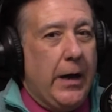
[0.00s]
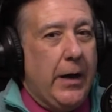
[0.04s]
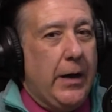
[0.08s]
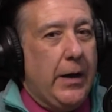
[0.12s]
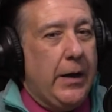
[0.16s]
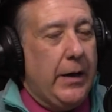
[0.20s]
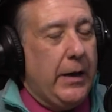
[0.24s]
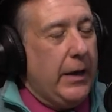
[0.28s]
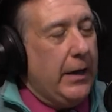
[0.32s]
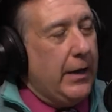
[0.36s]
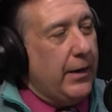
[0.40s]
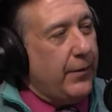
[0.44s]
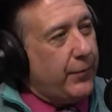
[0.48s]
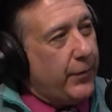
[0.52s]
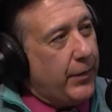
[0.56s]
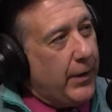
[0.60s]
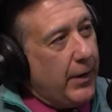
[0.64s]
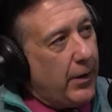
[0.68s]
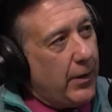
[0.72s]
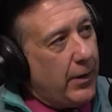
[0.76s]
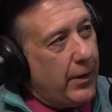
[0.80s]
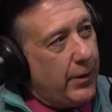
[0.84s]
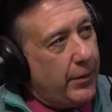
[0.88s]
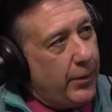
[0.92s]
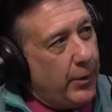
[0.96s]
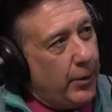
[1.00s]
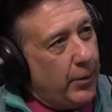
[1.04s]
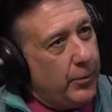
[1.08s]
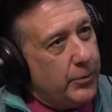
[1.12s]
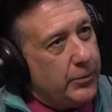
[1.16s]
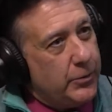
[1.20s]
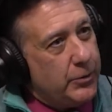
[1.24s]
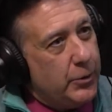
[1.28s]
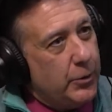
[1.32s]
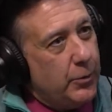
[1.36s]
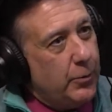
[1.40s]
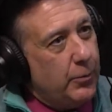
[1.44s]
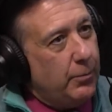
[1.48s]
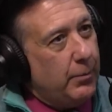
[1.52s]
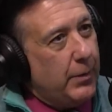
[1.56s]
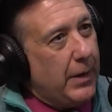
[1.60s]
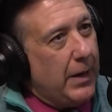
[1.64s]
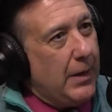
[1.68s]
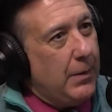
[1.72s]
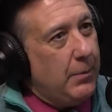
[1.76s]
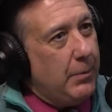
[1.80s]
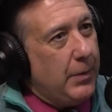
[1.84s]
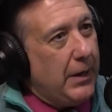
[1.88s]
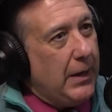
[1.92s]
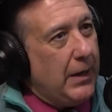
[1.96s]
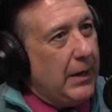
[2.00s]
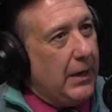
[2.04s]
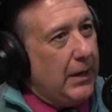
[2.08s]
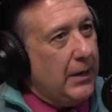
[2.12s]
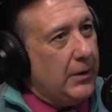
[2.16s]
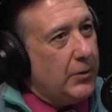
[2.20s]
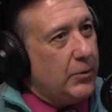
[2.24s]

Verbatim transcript: uh, if there are those who may be